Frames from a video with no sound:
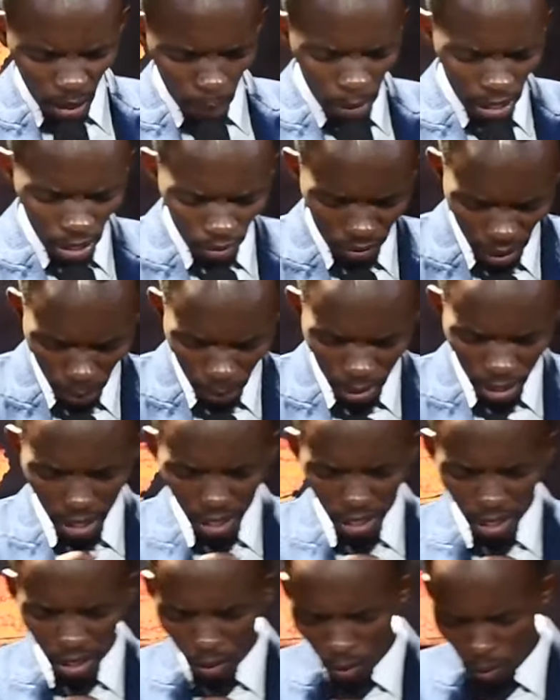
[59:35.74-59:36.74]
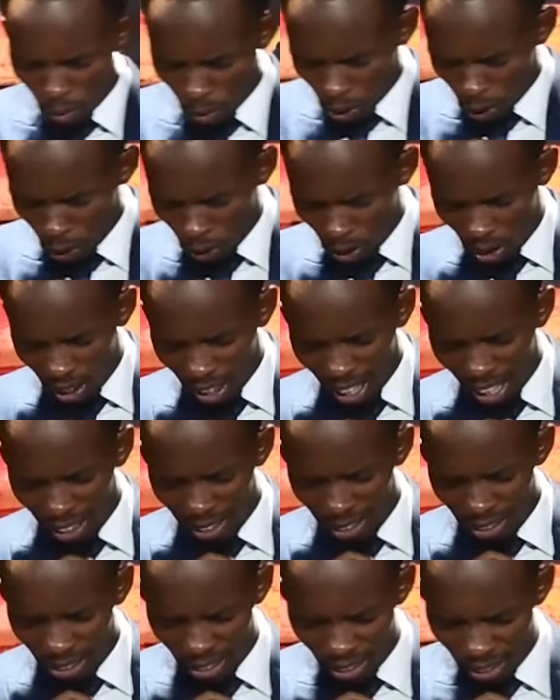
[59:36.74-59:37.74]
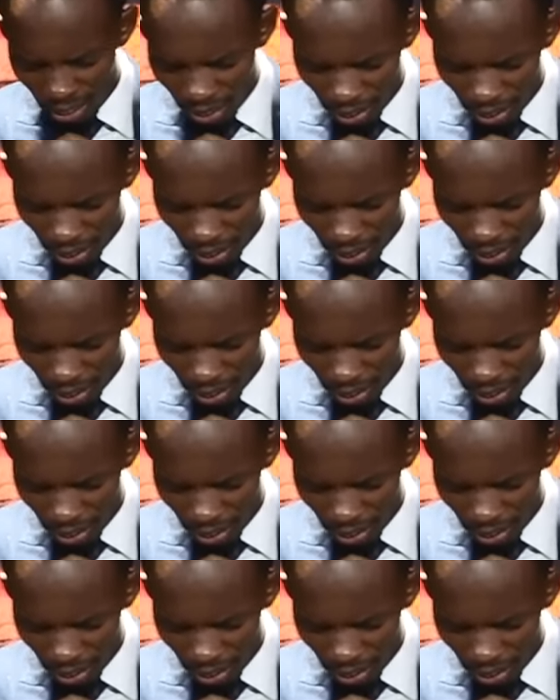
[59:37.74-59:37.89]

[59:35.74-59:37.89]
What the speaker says: Repeat after me with your hand